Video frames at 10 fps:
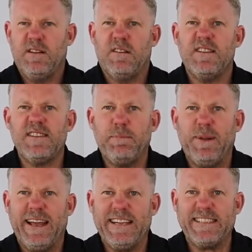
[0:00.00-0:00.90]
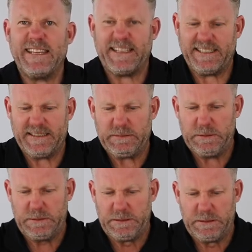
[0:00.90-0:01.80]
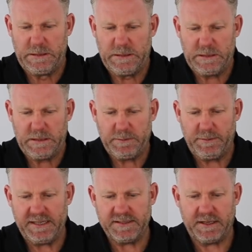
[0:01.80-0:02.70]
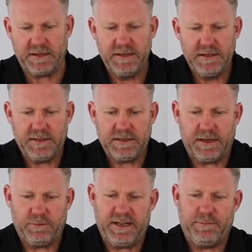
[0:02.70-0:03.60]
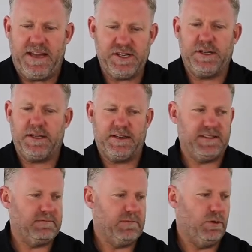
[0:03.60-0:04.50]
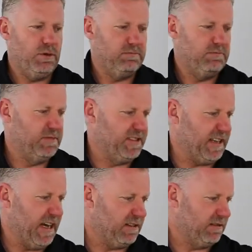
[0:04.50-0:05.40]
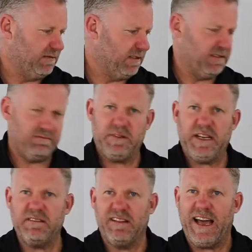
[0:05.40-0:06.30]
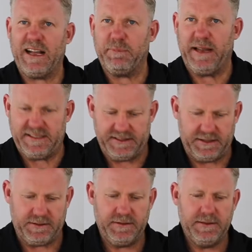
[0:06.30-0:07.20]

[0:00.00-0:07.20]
What's that plastic? Ooh, plastic. Okay, we're going to make sure that it's all recycled because we don't like plastic.